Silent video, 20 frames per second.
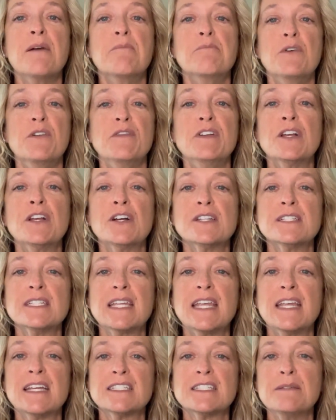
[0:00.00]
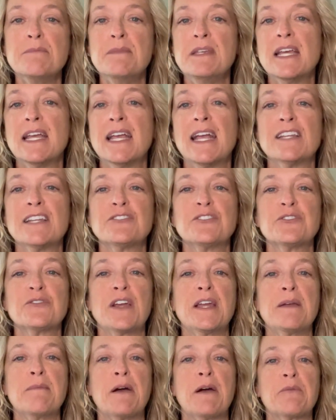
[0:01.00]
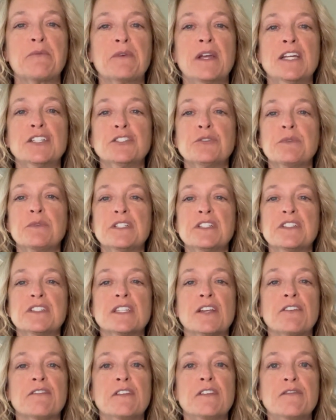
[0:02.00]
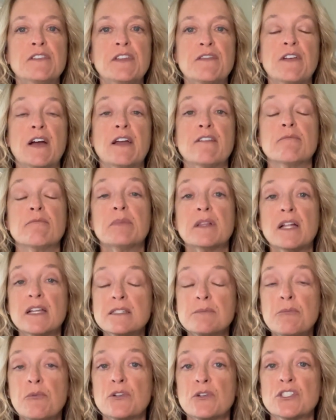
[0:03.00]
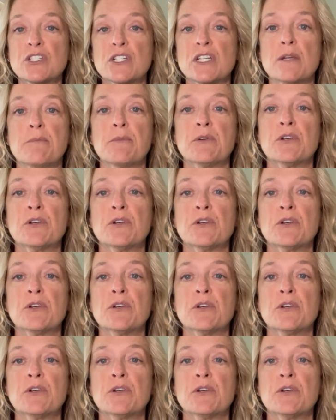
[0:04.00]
Moving on to Cantamia at Estrella Mountain Ranch, which is their 55 plus portion